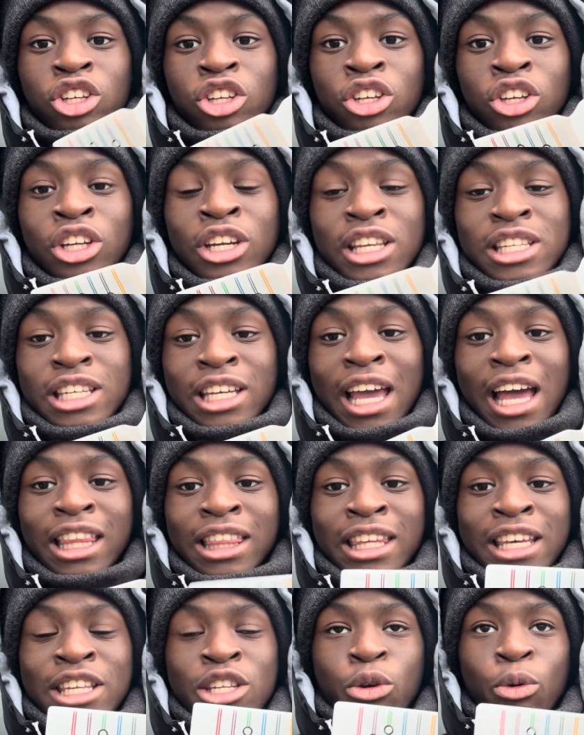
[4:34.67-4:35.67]
you need to get
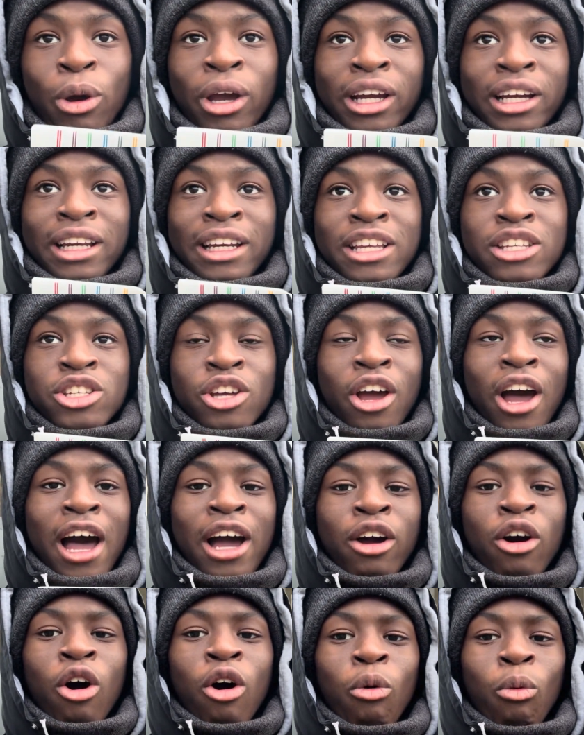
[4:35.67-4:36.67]
these quickly. So I
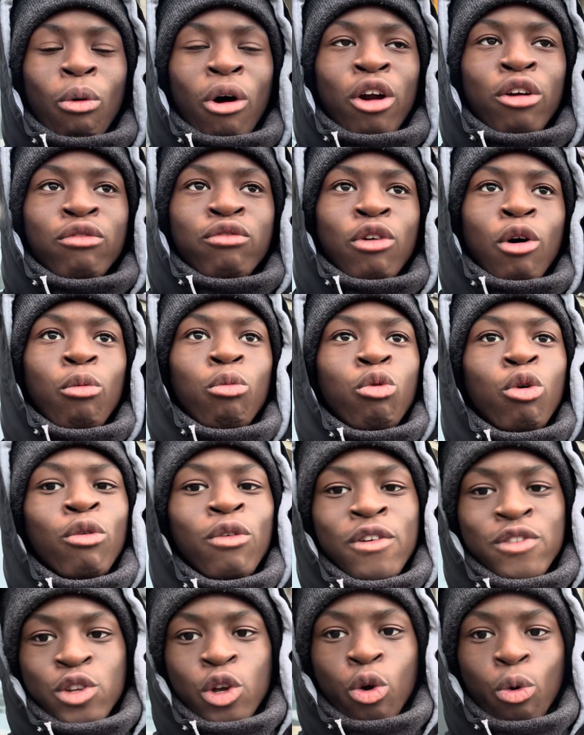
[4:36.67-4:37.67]
got one from
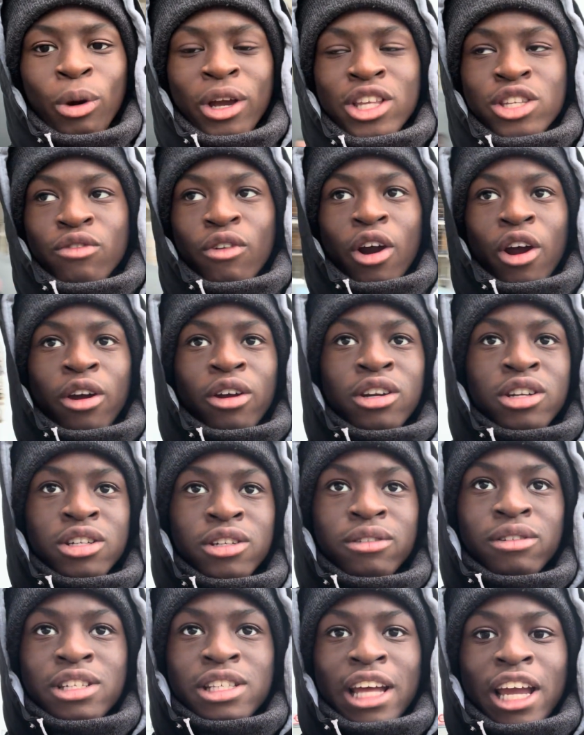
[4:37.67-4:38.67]
Walthamstow Queen's Road
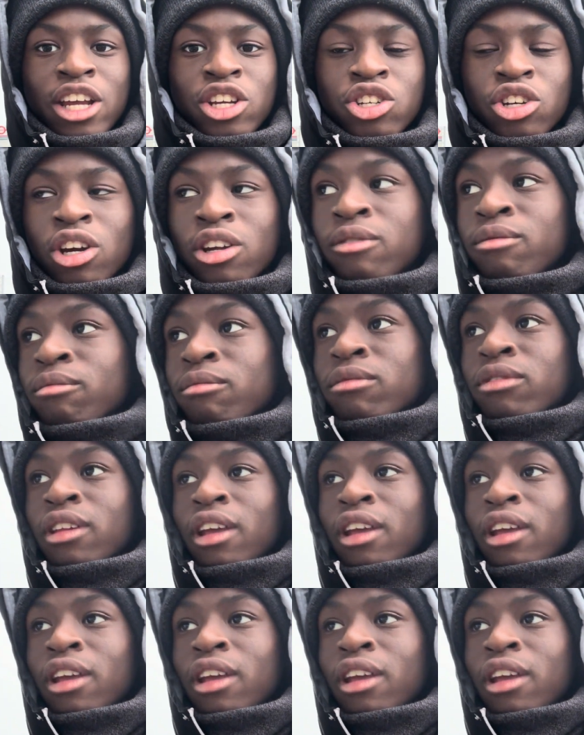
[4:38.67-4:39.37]
Station,